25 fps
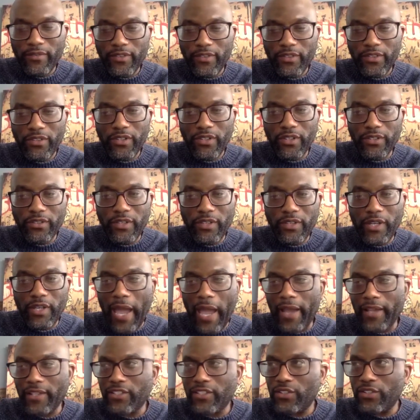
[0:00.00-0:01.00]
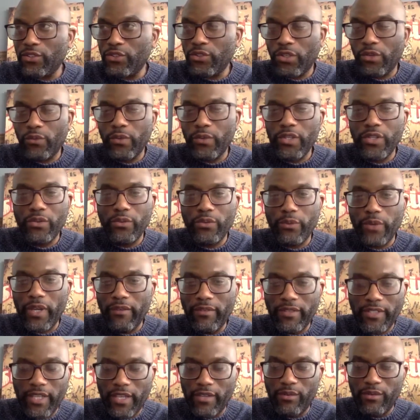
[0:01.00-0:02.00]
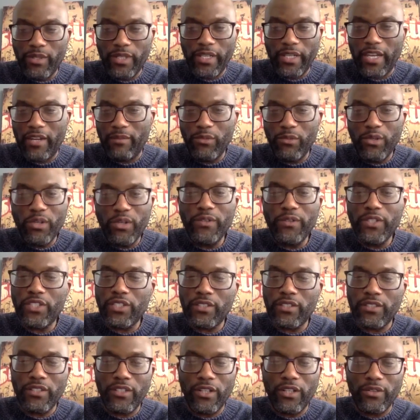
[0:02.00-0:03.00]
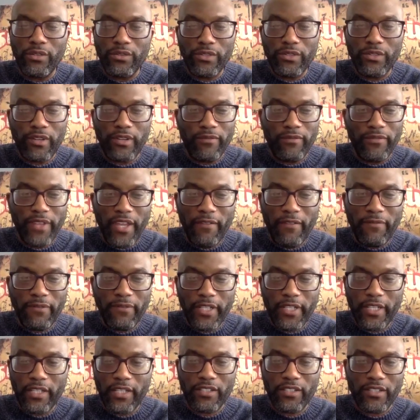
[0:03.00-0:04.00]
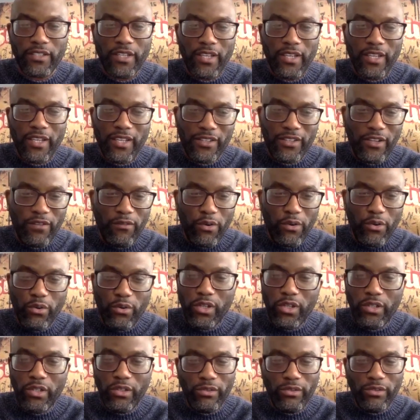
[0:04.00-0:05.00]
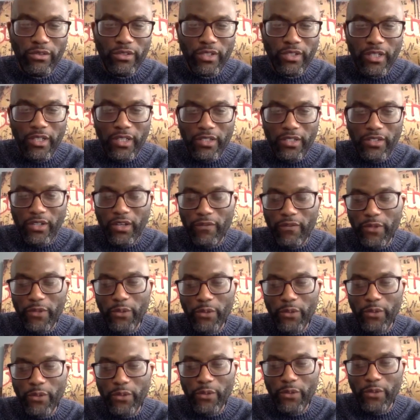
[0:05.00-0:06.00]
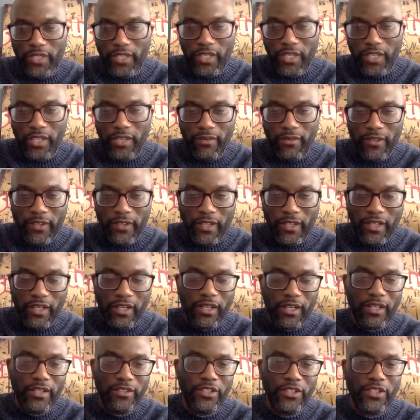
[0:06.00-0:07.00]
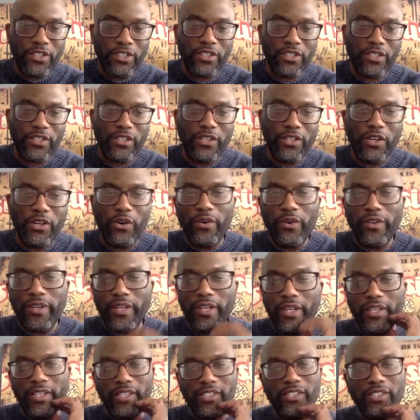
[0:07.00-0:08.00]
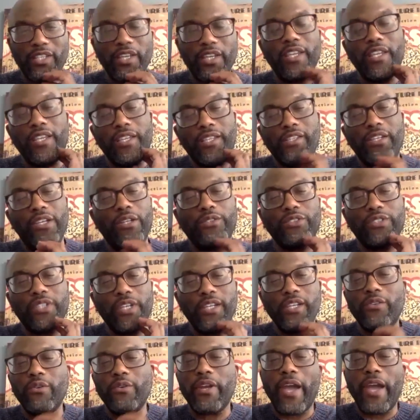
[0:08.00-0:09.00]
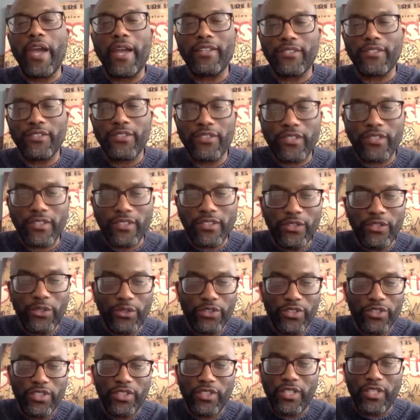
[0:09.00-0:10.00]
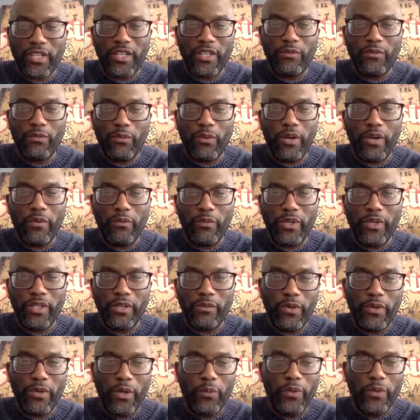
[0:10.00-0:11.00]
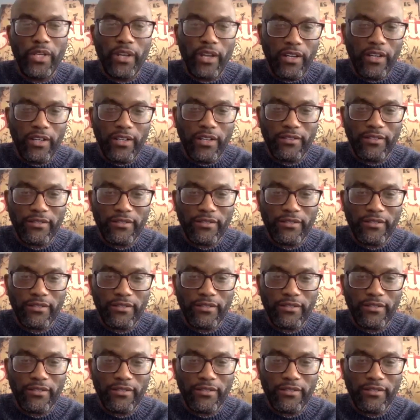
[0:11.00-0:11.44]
the actors, every time you look at a movie, you have Netflix, you have Hulu, you have UMC, just go in there and study, study great actors, just study what we love.